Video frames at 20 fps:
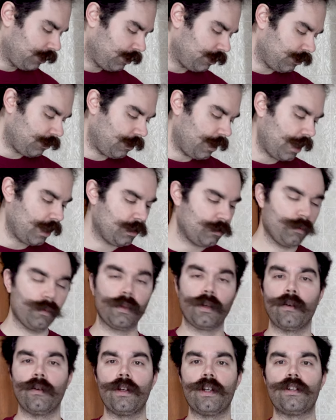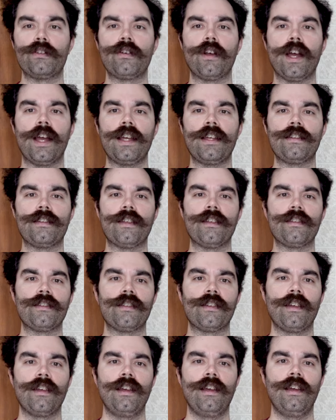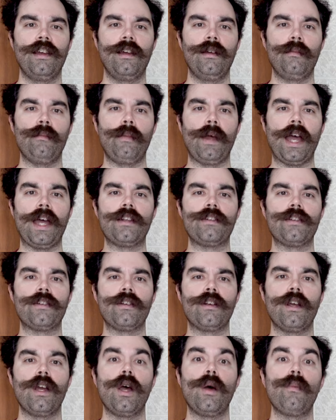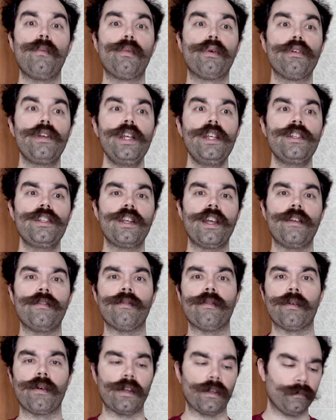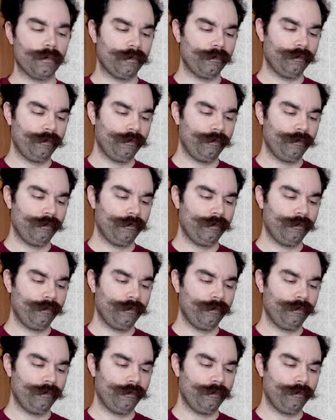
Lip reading: So next what we're going to try is this Badger Pre-Shave Oil.